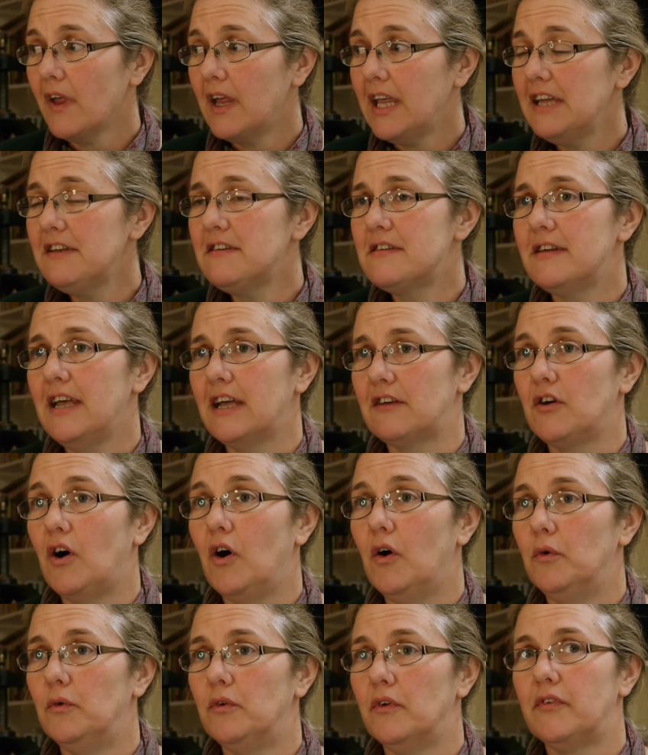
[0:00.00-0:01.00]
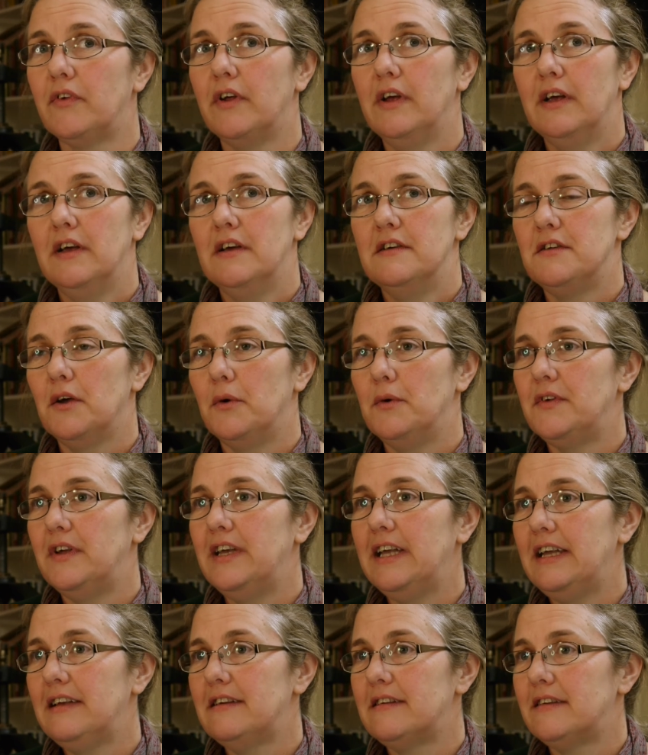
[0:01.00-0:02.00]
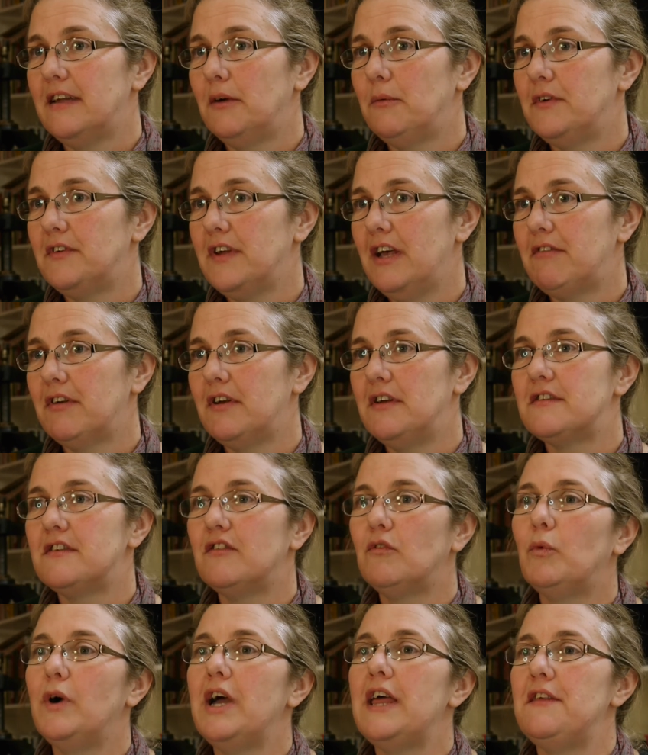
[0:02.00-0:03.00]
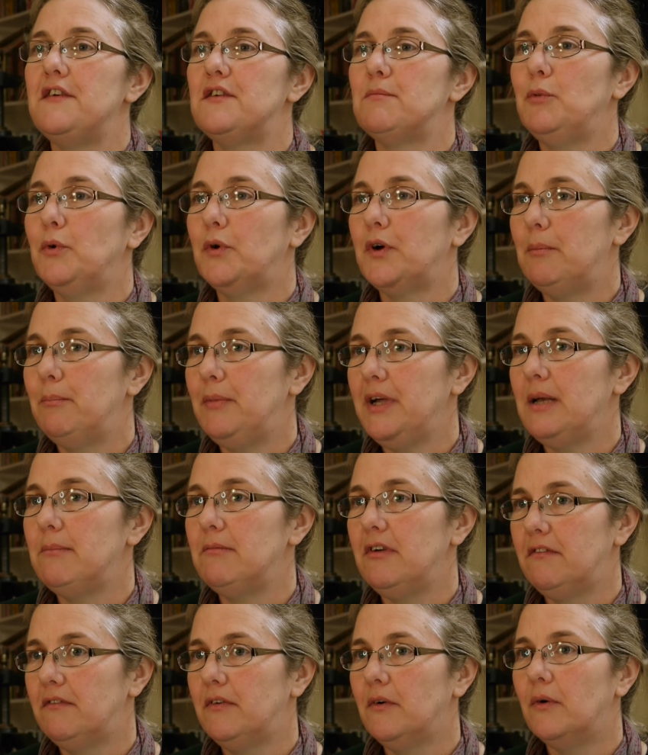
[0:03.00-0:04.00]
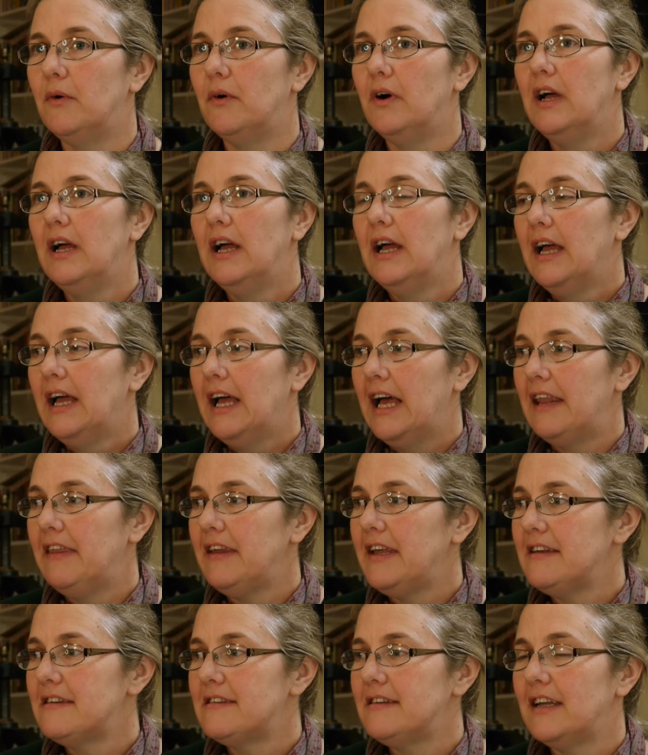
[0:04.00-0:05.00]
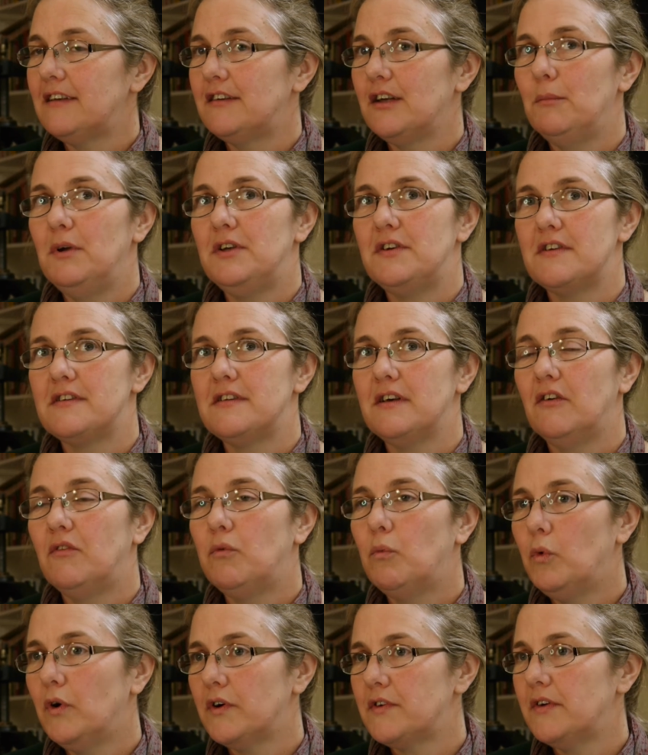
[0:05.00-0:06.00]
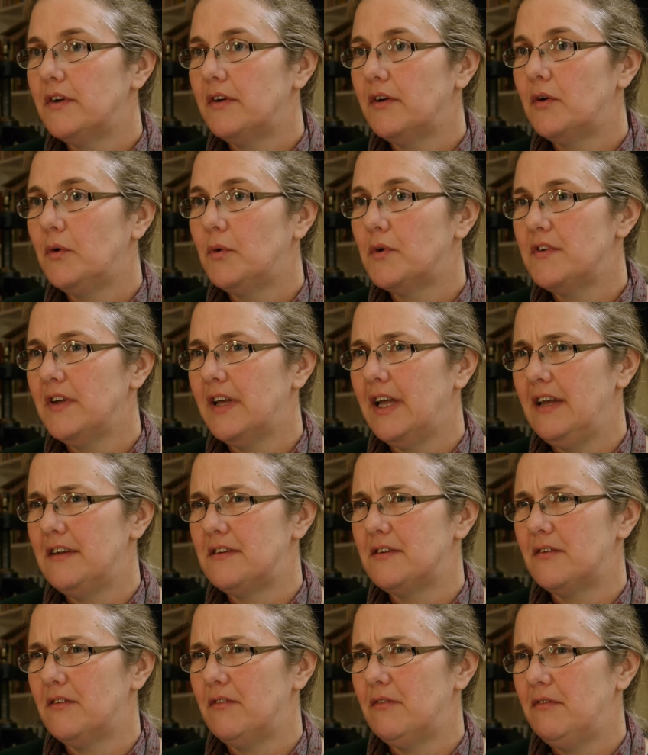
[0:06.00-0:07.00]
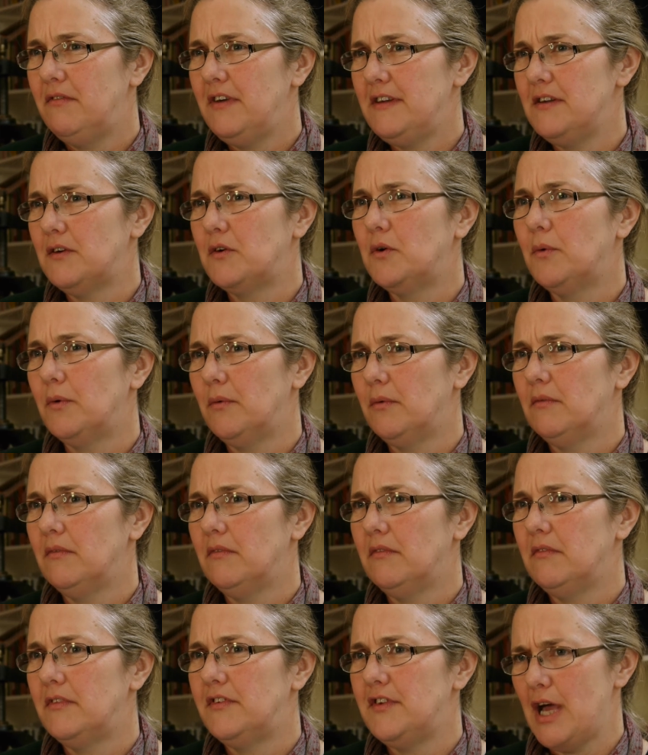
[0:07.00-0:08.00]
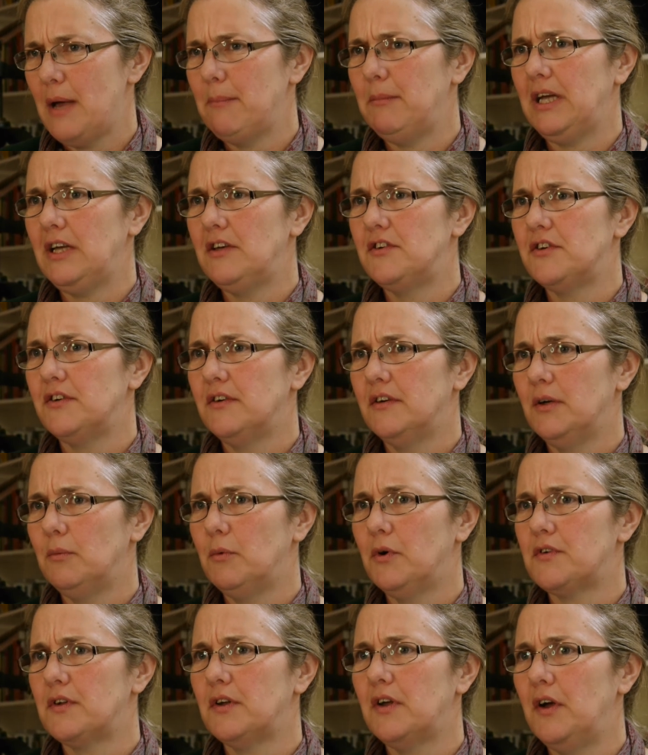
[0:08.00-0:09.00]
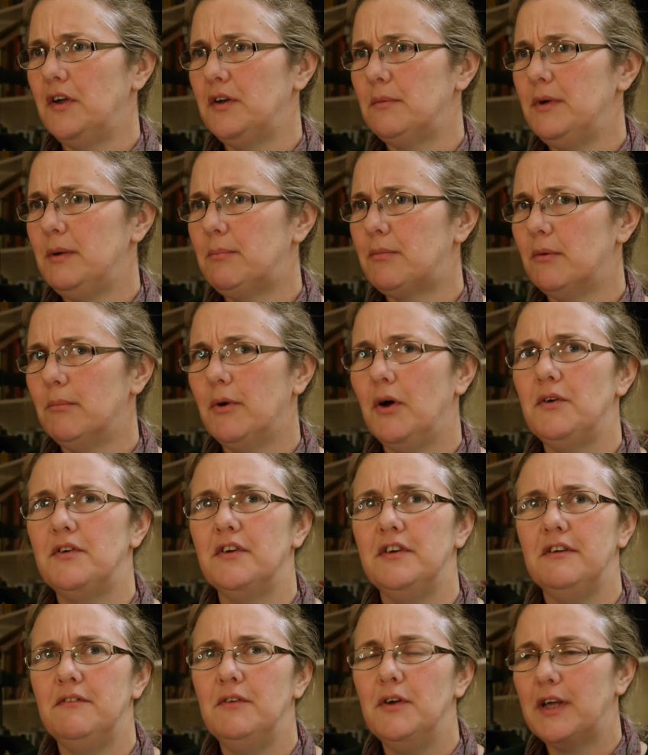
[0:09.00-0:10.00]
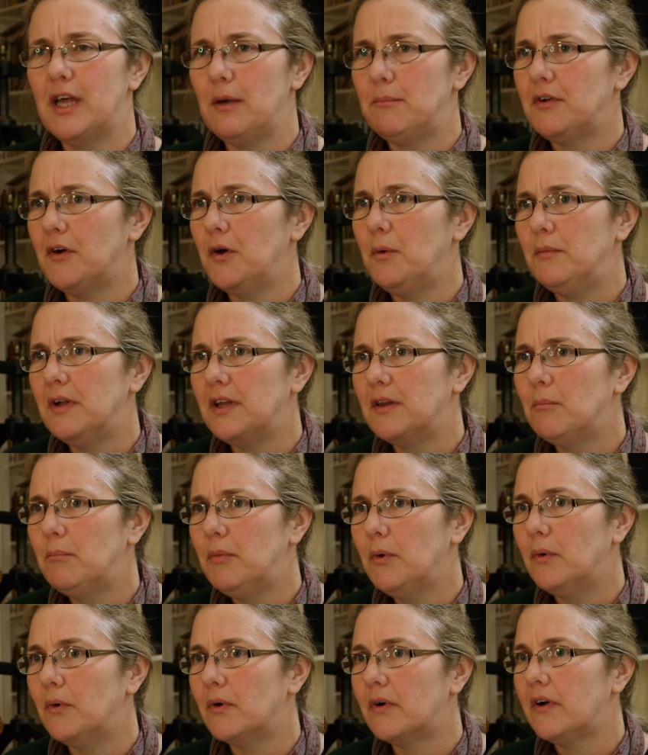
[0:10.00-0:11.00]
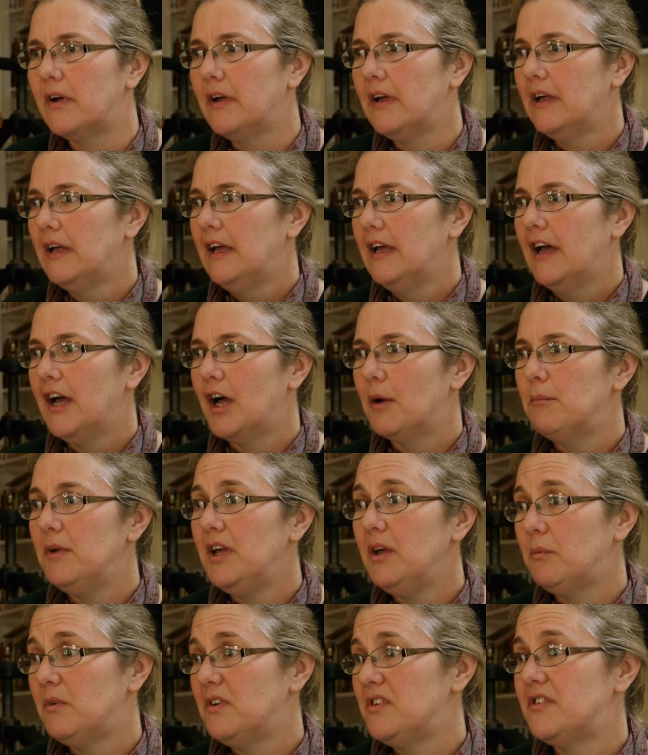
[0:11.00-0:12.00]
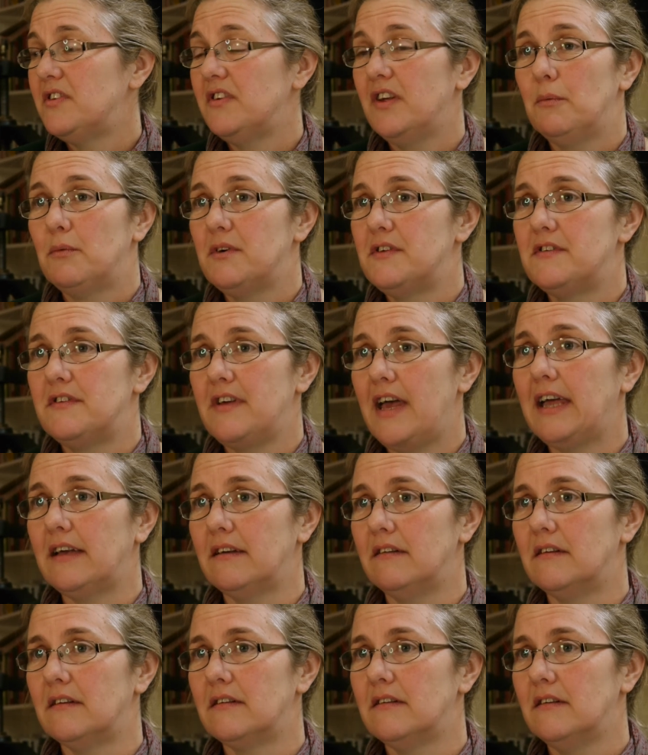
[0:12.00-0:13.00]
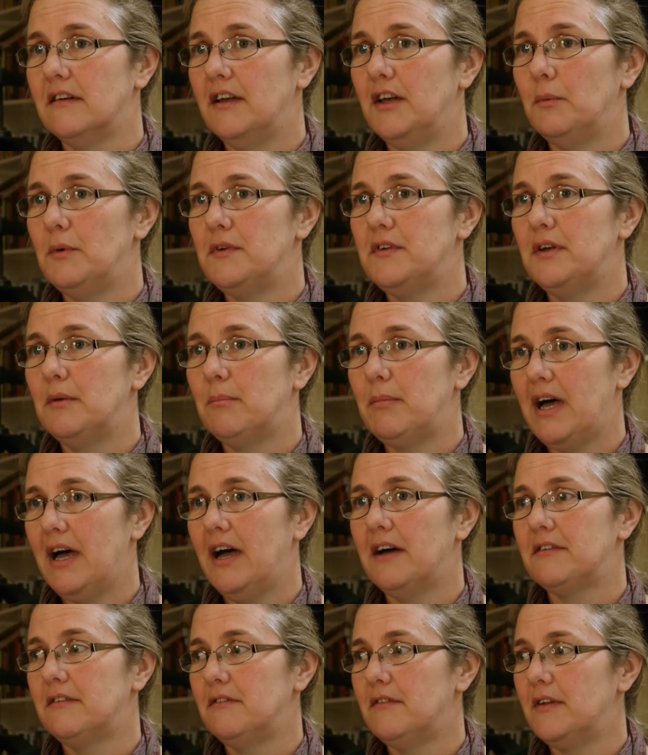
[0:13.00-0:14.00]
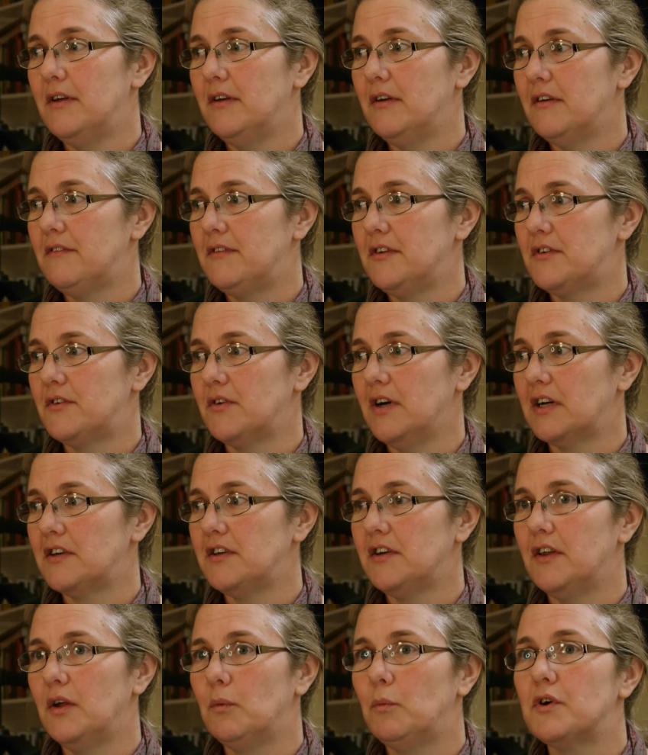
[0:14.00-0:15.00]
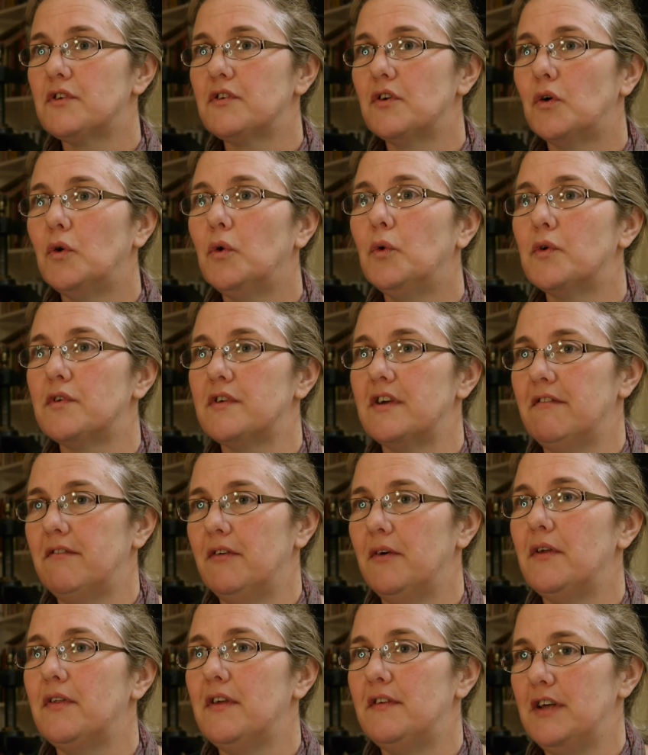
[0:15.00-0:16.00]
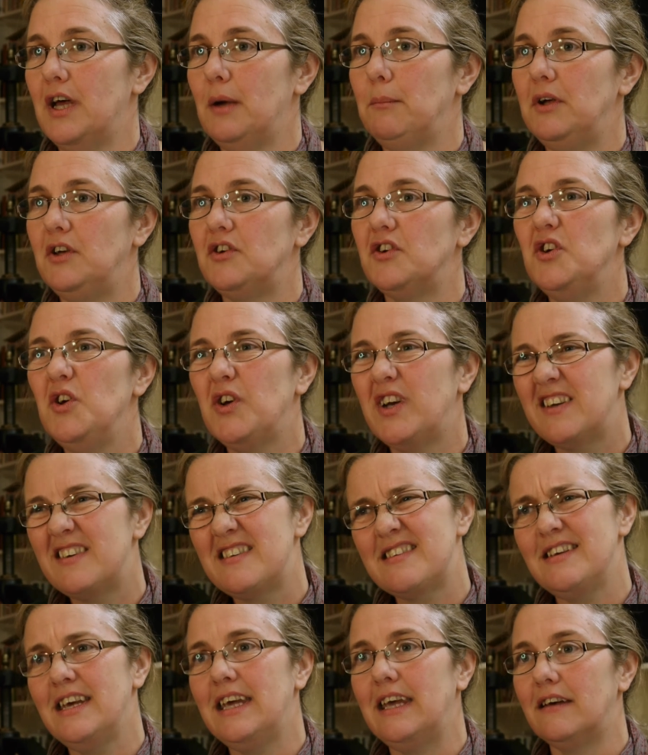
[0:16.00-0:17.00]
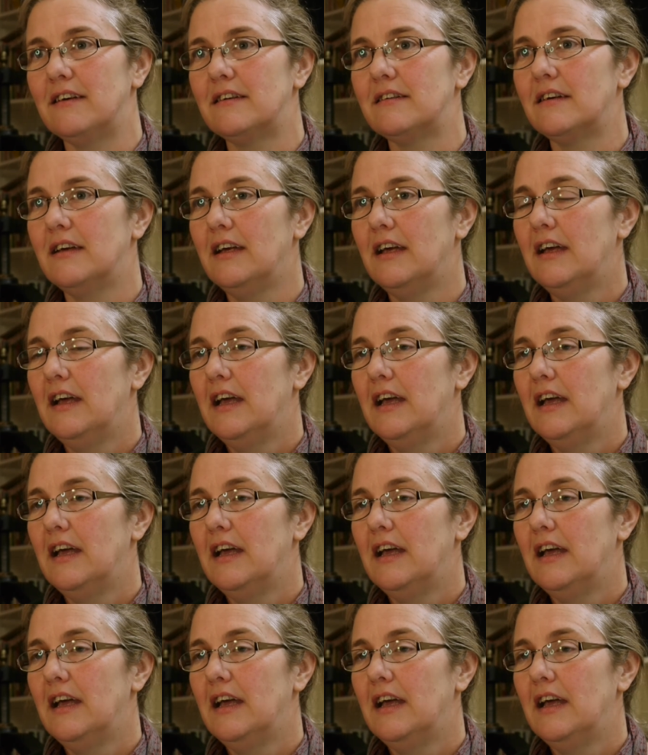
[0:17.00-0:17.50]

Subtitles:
insect holes. So there was evidence of where this book had been before, and the insect damage itself wasn't causing any sort of physical damage. It wasn't going to be promoted if you kept opening the book. It was stagnant, and it was in a part of the structure that wasn't causing further damage. You could see it.